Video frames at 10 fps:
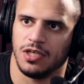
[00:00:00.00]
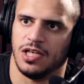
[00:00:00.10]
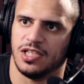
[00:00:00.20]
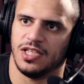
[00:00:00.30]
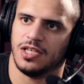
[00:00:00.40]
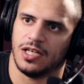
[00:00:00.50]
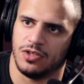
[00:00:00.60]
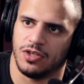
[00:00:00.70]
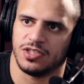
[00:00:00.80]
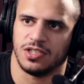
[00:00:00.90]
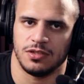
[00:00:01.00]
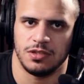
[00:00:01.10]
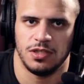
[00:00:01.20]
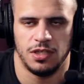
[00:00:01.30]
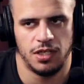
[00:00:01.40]
guillotine and dorsal.
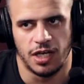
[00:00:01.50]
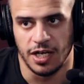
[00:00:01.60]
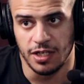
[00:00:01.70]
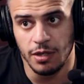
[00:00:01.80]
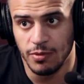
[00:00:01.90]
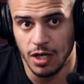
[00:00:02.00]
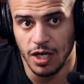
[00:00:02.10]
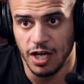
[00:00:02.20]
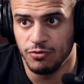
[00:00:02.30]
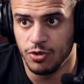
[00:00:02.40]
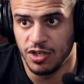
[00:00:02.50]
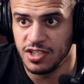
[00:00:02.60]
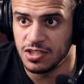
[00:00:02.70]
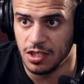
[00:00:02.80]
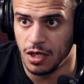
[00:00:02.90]
And I have good wrestling,